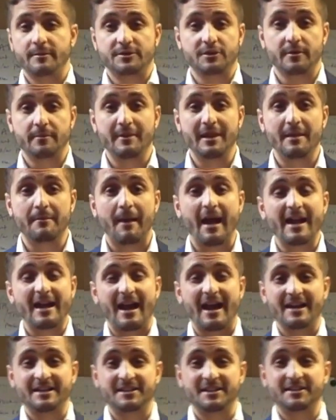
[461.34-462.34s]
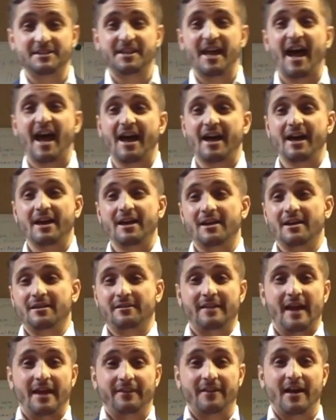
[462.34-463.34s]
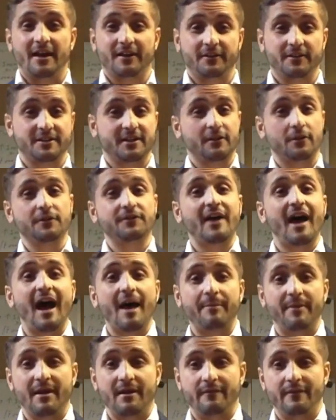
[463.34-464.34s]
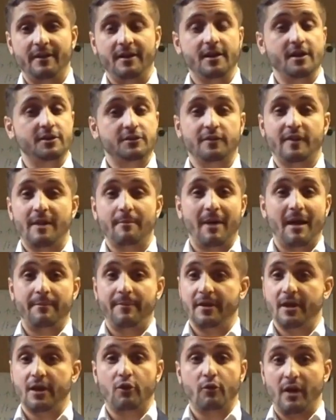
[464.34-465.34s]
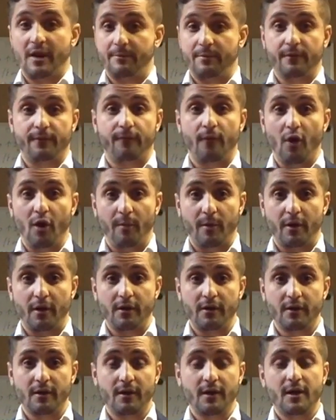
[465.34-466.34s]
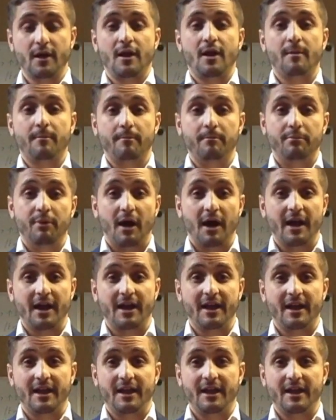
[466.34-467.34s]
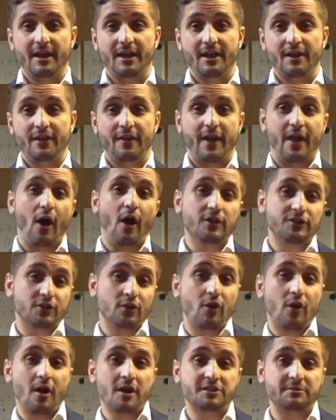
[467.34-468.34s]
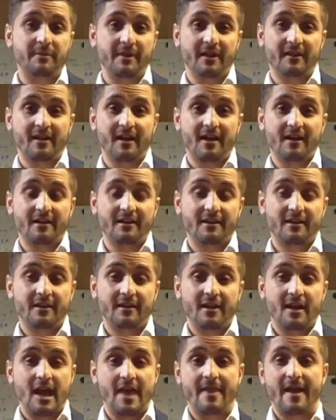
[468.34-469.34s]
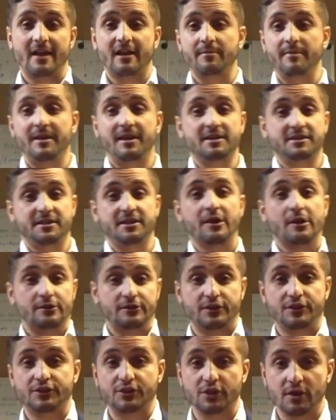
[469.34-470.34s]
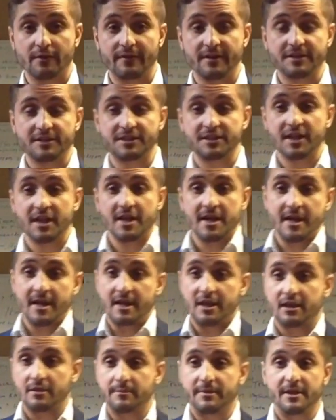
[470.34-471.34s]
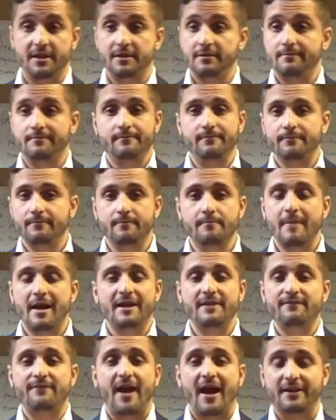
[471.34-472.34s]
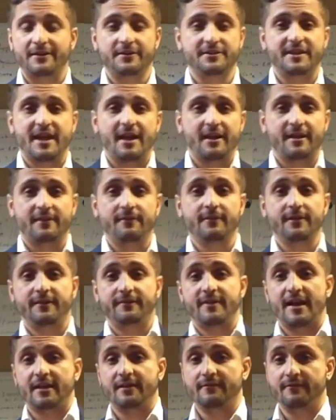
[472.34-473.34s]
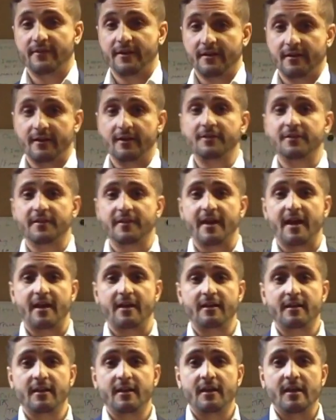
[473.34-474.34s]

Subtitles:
So me, in my eyes, is that doctor is a little top heavy. So they might be a great performer, but they also cost me a lot. And that could be because of years of service. It could be many factors that can vary into that.